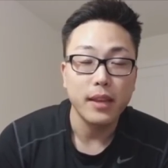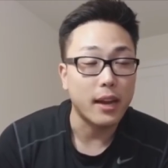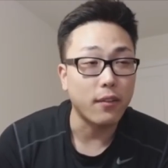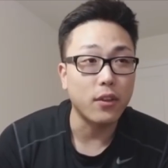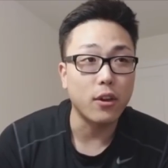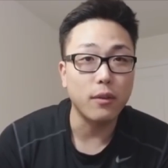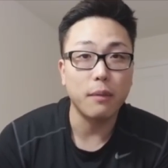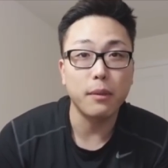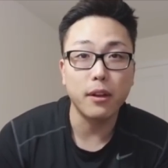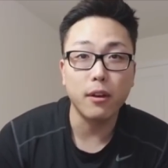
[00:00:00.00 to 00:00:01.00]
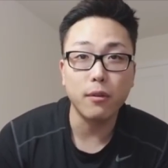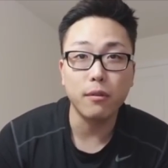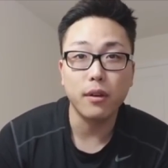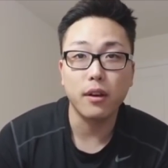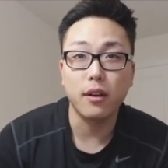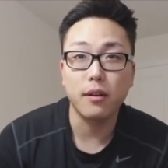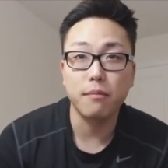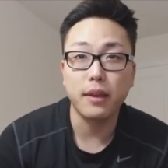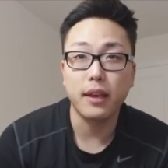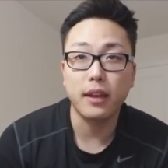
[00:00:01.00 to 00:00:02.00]
I don't know, let me know,
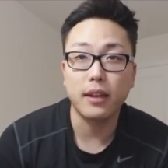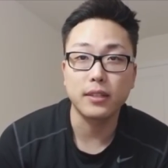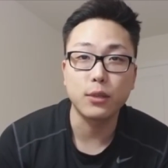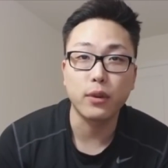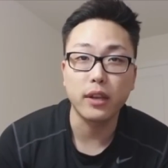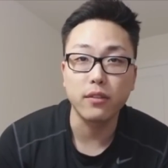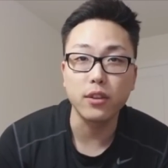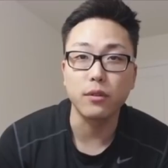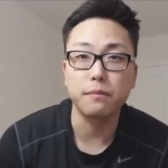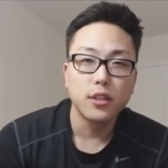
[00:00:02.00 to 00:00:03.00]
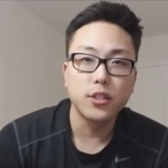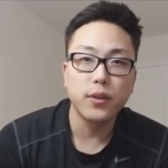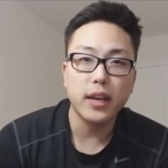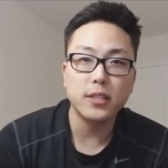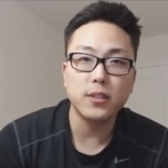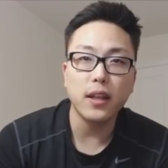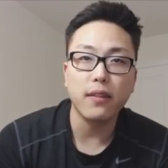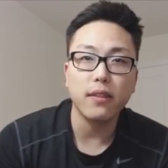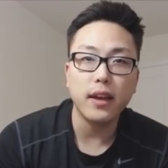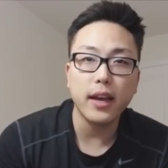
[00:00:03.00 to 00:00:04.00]
and I'll see what I can do. So yesterday
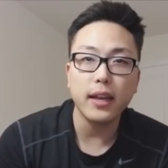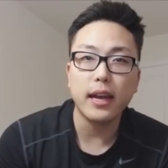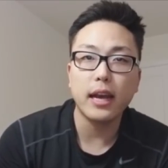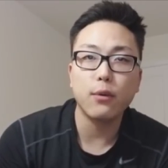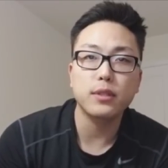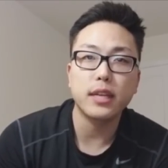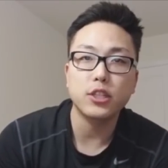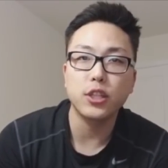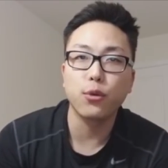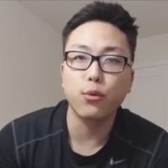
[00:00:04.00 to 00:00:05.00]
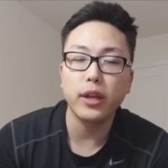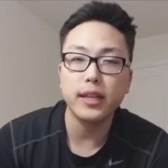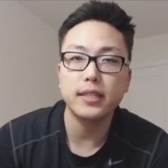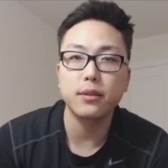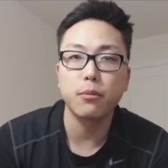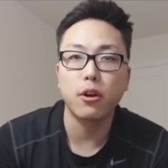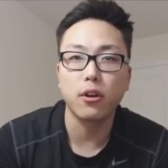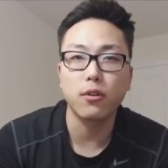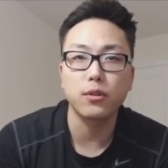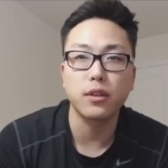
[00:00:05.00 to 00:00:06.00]
night, I was actually reading some
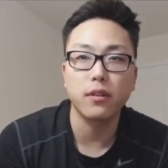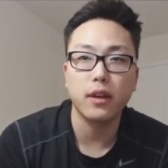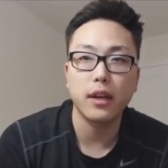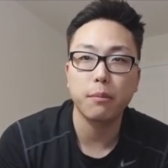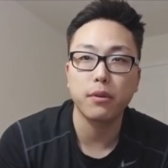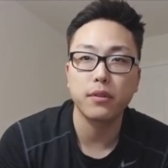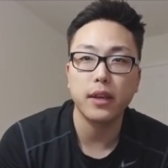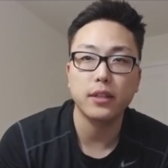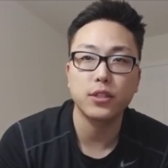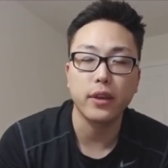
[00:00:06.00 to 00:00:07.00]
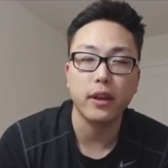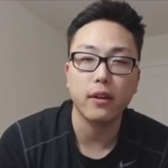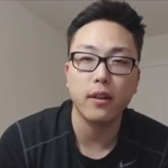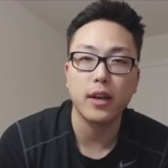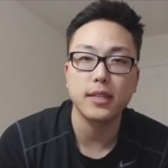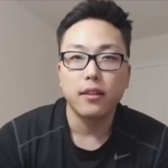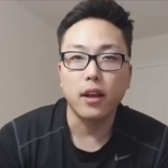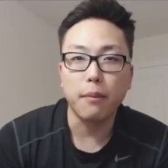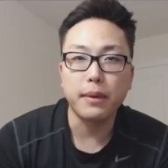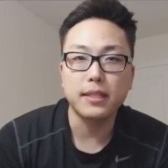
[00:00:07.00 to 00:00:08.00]
articles online pertaining to hair loss,
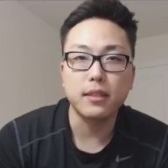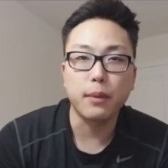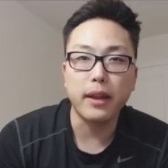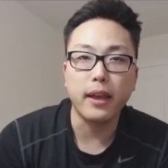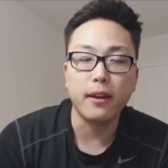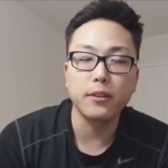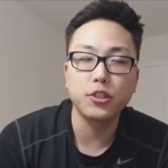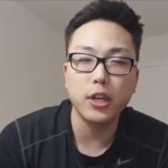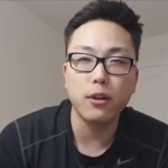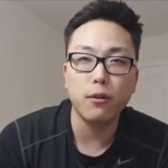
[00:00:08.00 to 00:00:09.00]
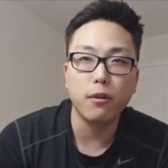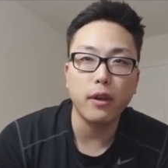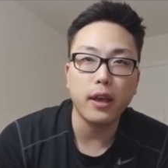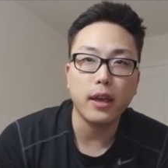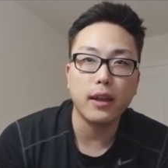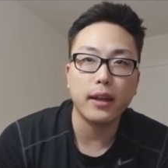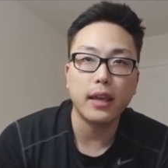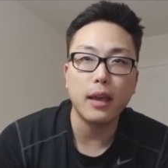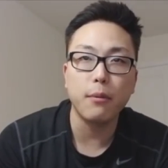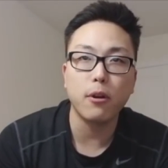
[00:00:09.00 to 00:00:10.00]
topics about hair in general, and I
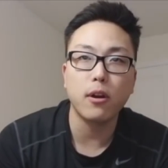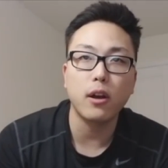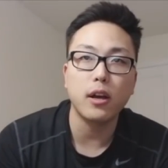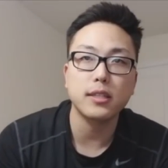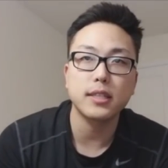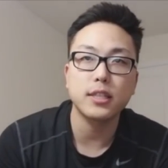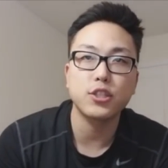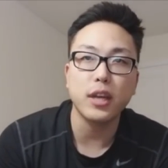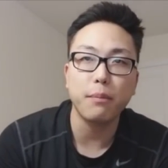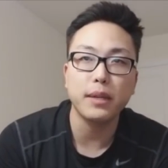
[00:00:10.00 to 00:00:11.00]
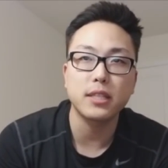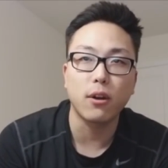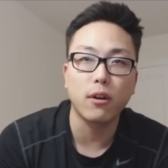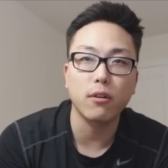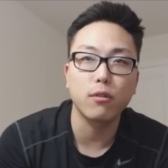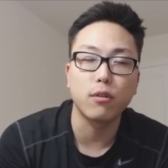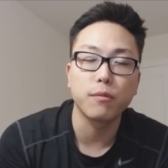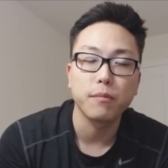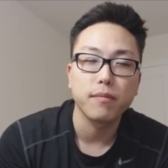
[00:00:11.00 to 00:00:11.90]
came across this Japanese article